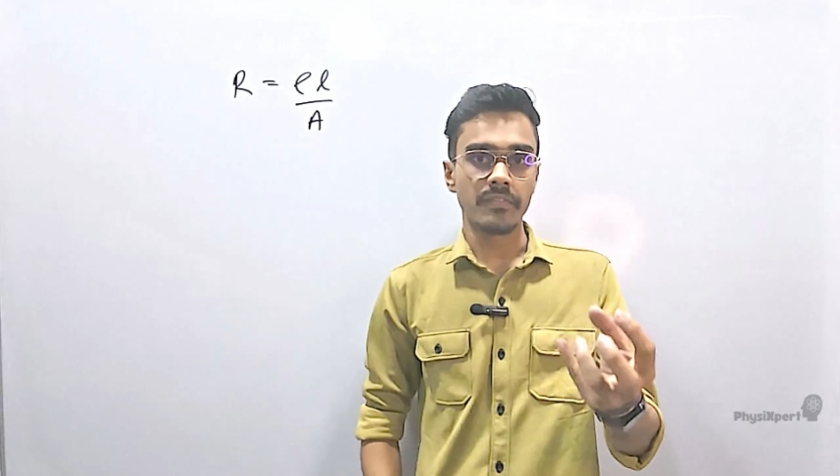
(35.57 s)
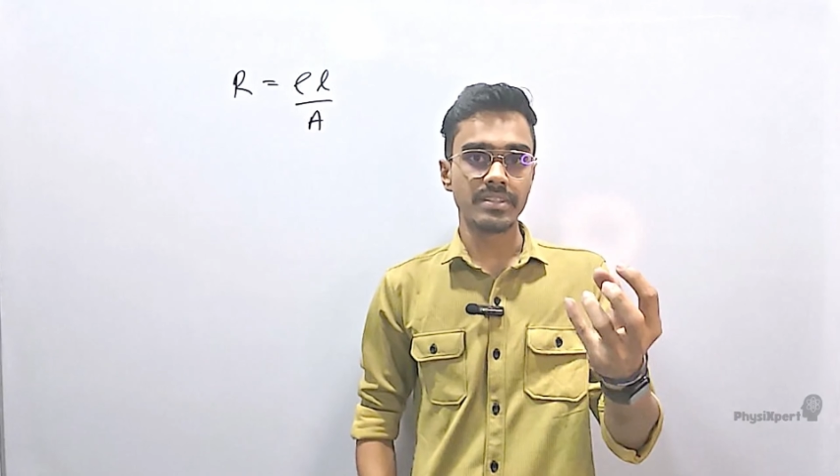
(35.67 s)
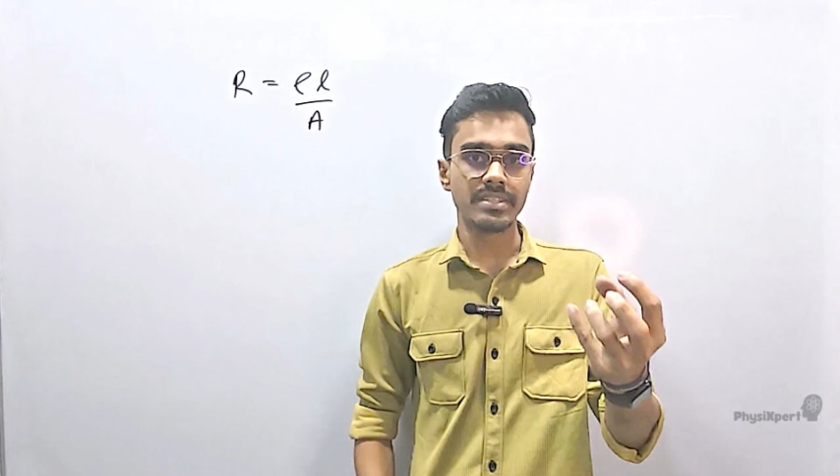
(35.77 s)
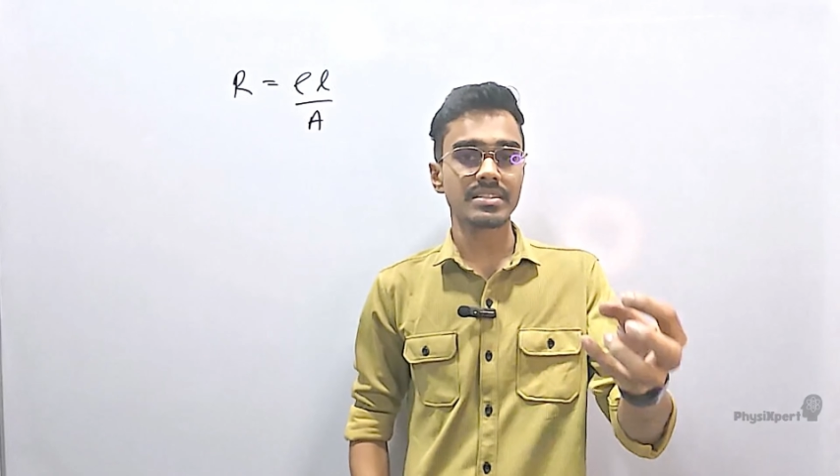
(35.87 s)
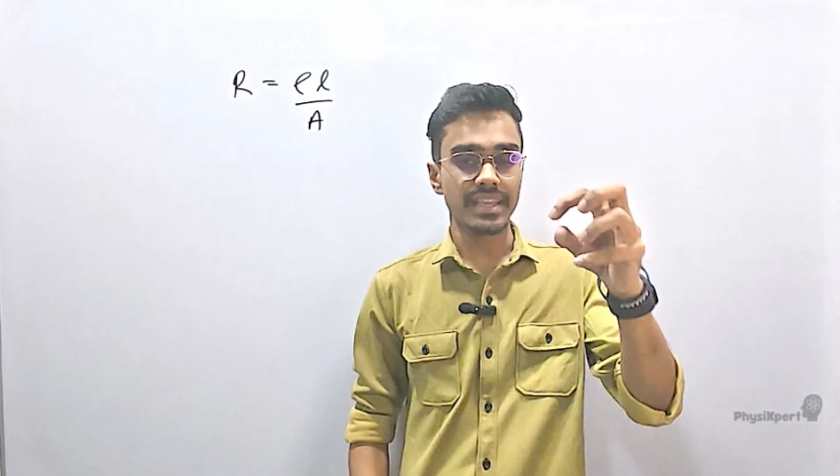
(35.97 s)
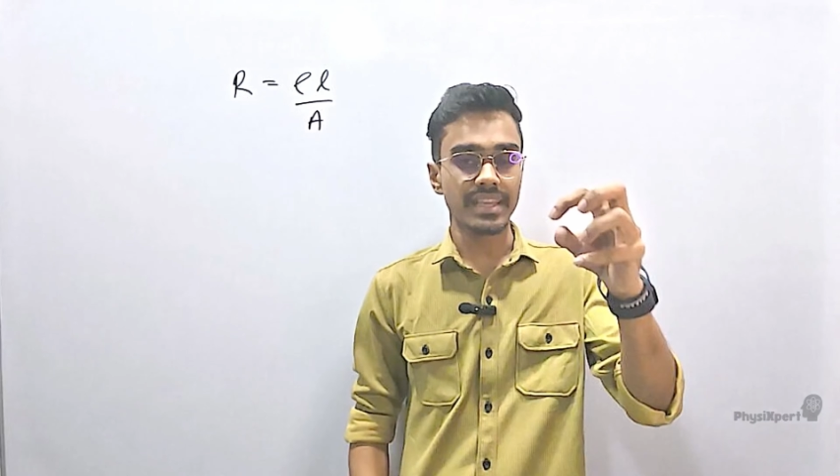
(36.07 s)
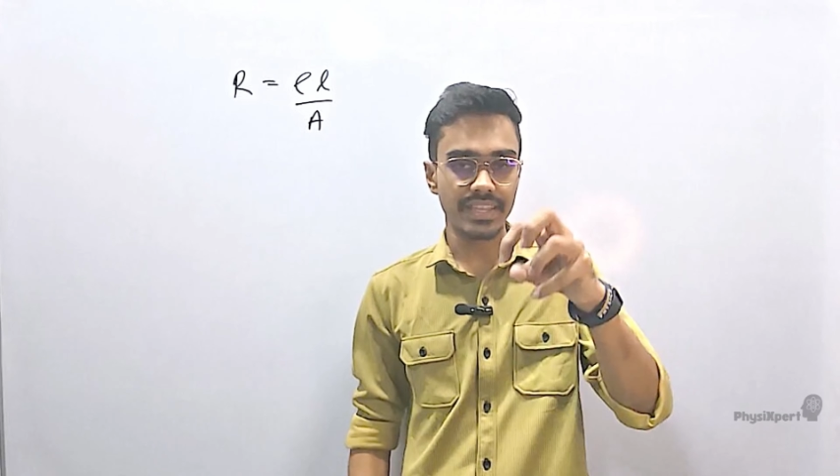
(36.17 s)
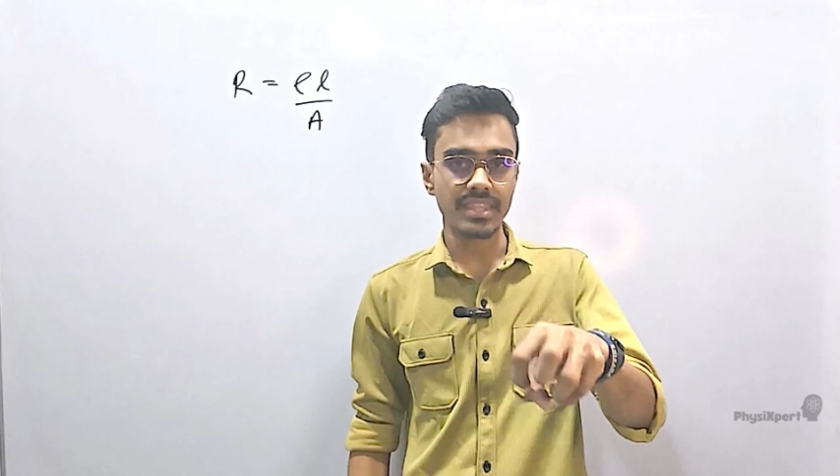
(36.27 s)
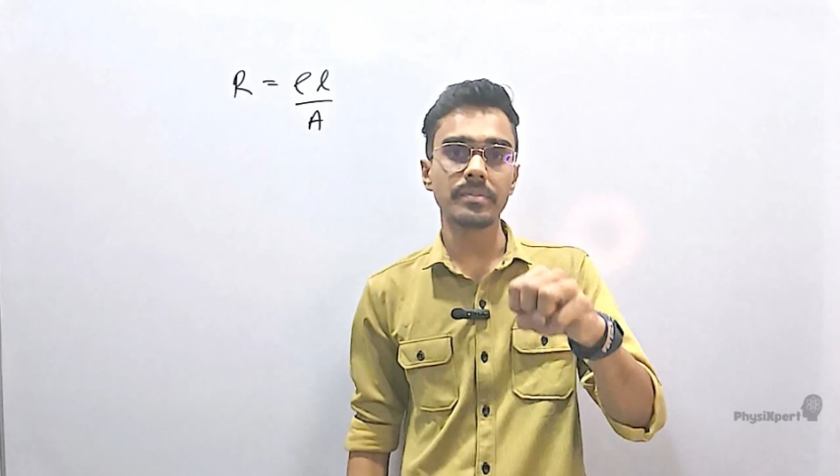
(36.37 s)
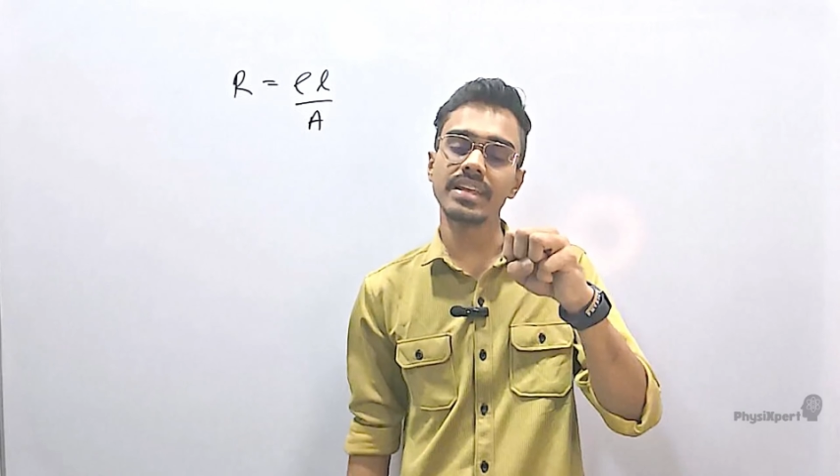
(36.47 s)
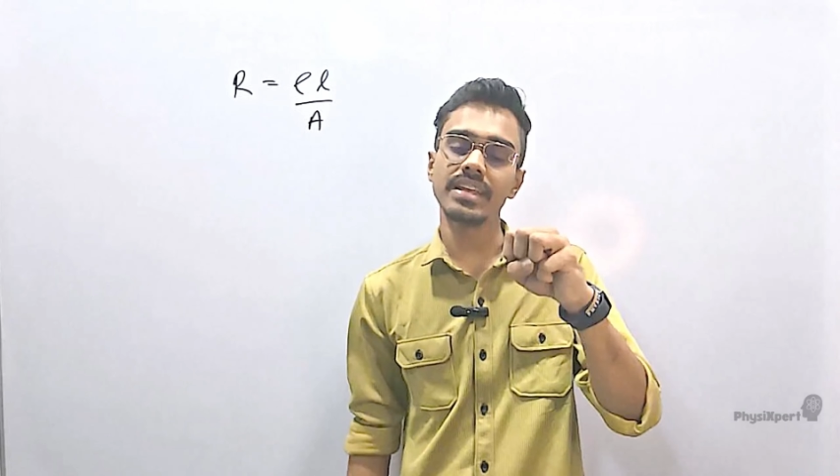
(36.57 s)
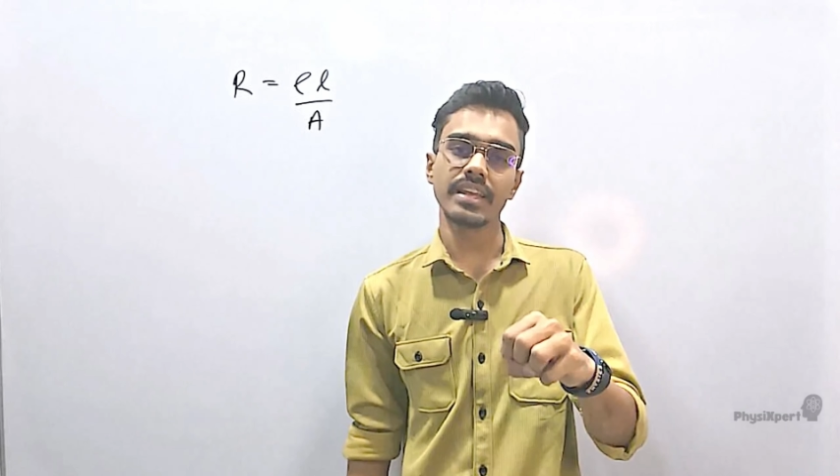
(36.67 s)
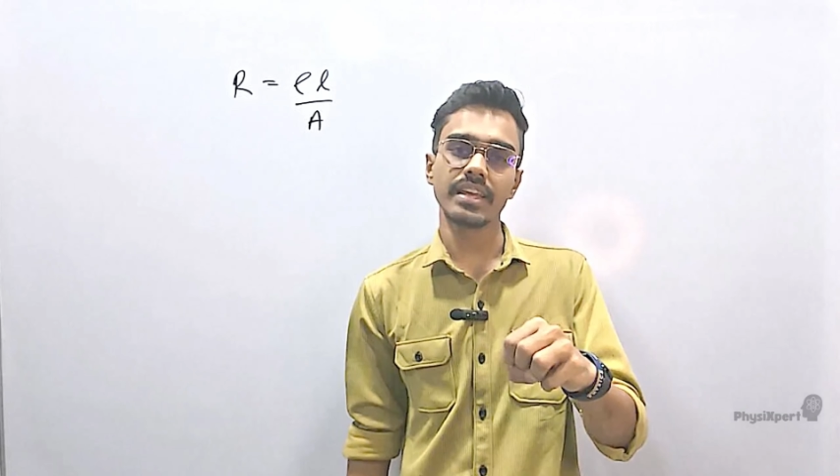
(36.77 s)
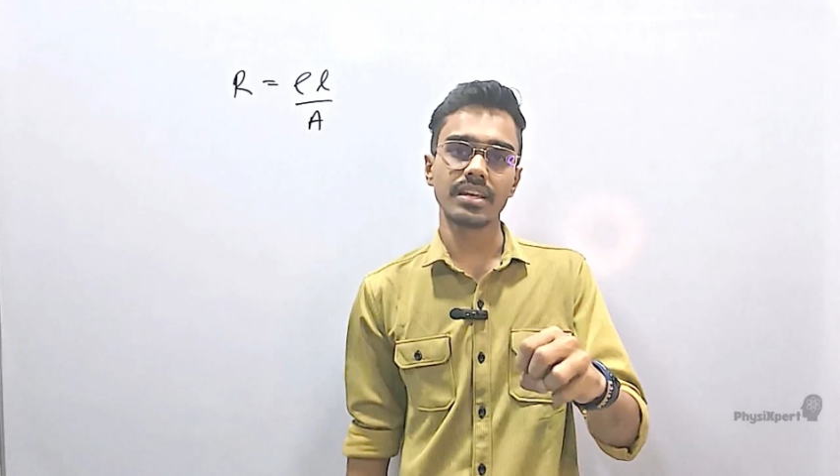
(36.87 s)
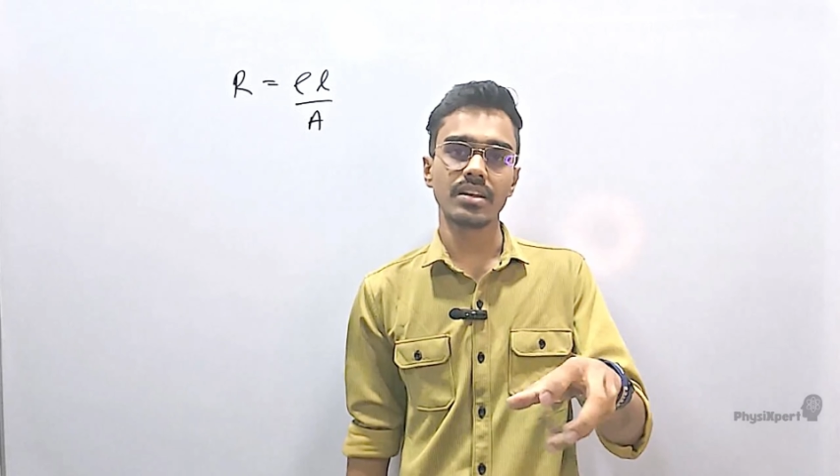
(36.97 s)
which is in the
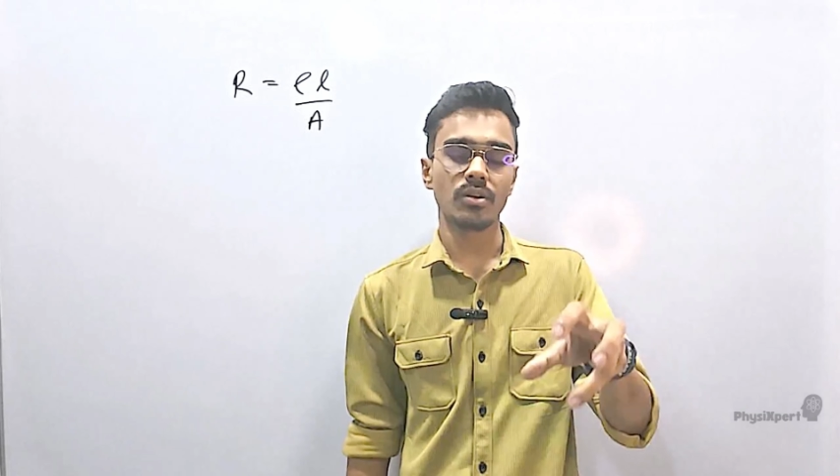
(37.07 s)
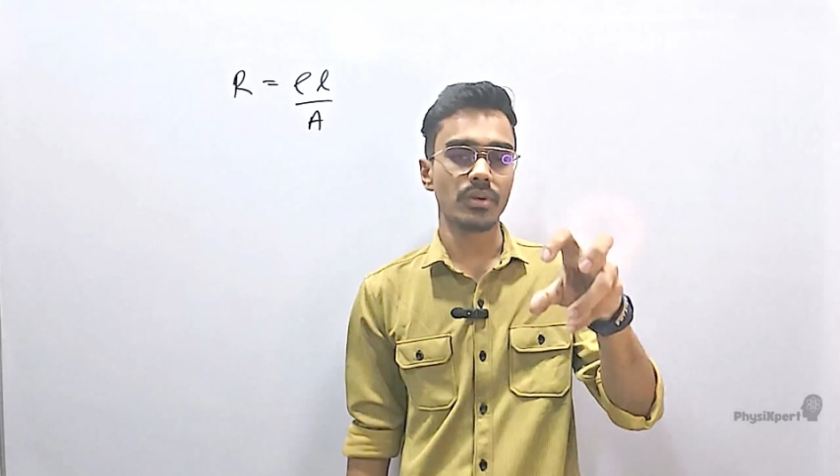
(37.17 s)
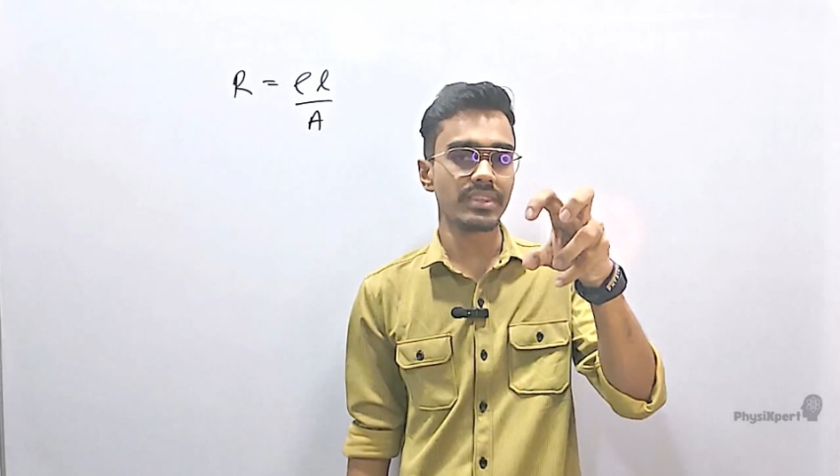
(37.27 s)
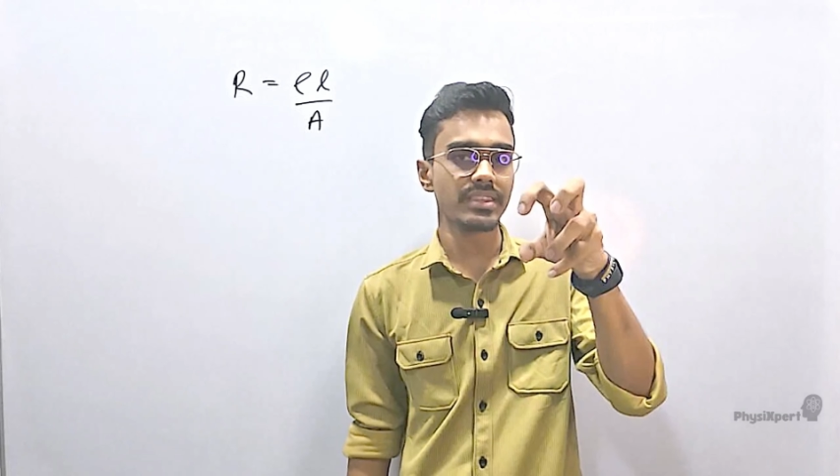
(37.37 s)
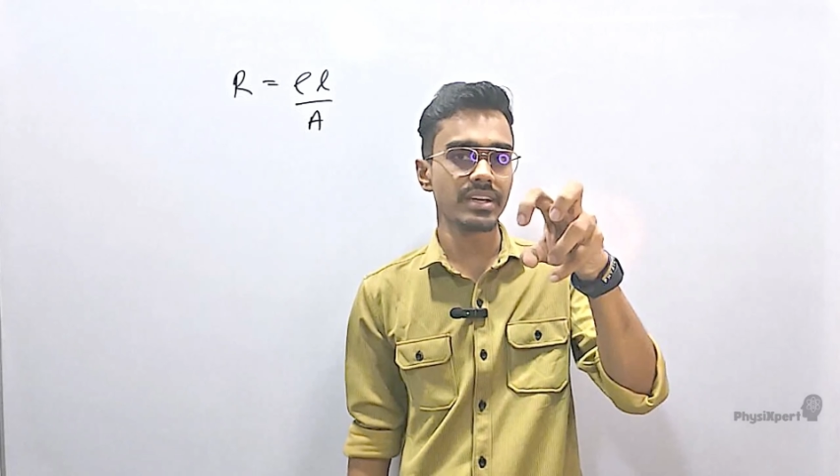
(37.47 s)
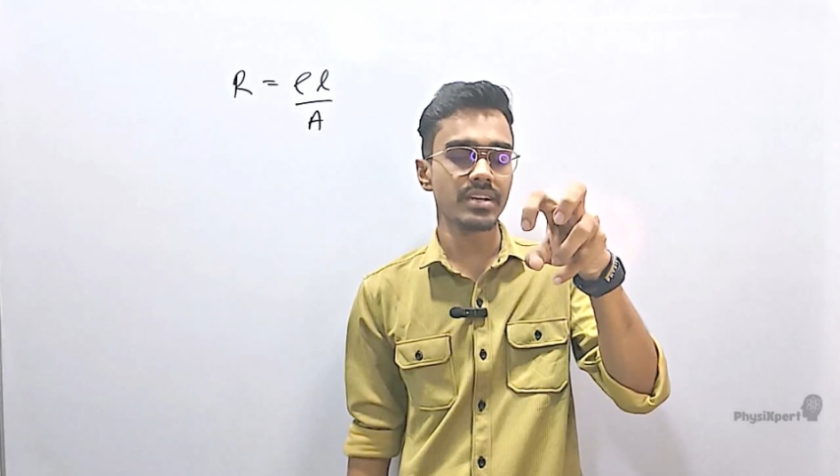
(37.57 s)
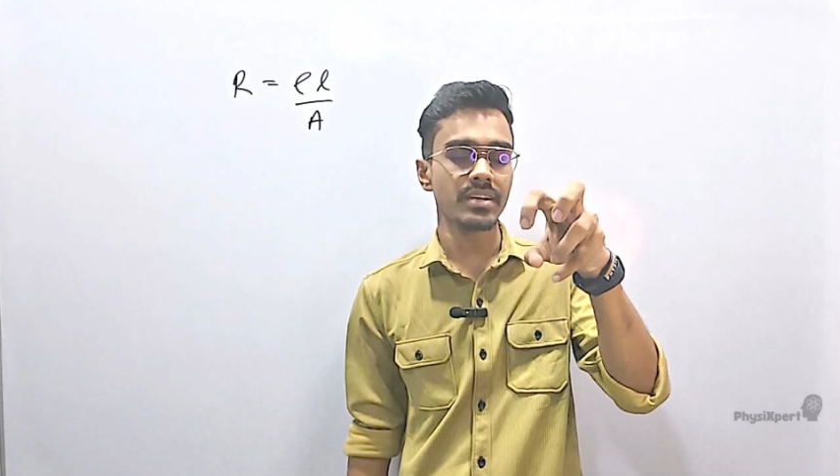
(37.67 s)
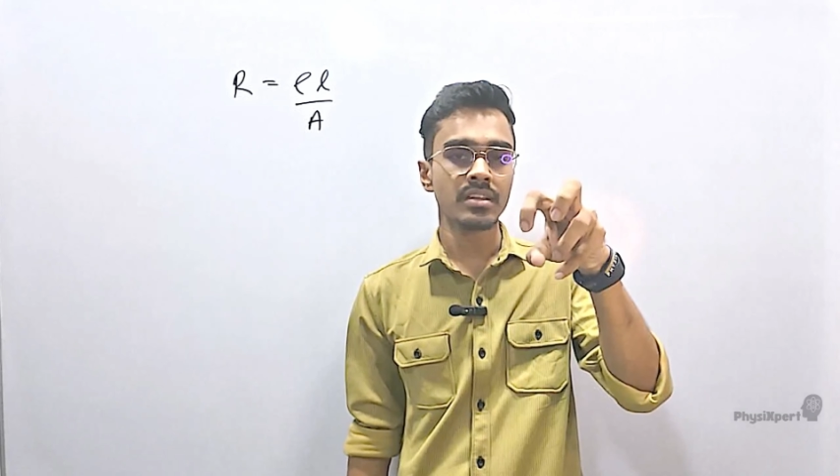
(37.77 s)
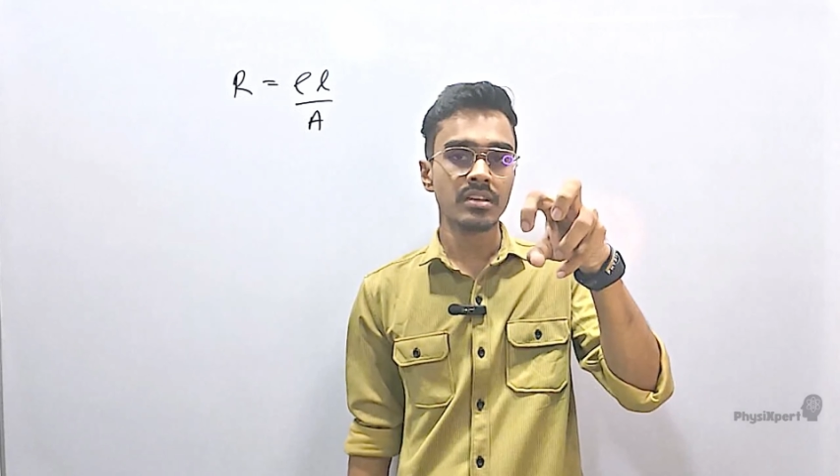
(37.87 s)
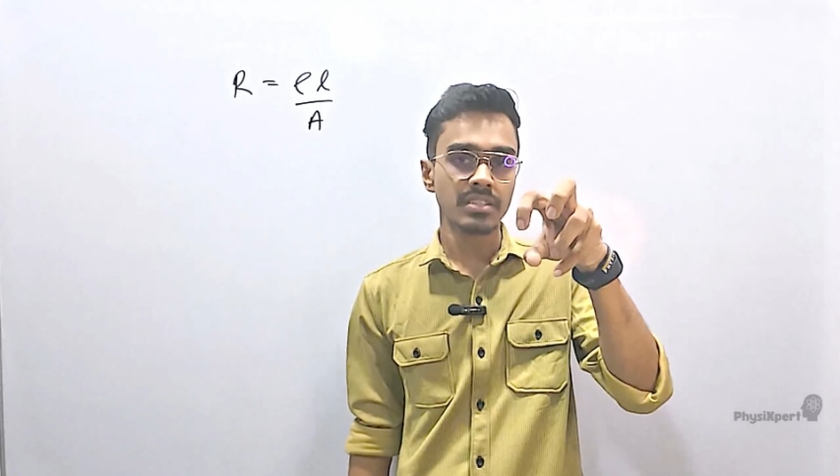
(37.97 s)
material or in the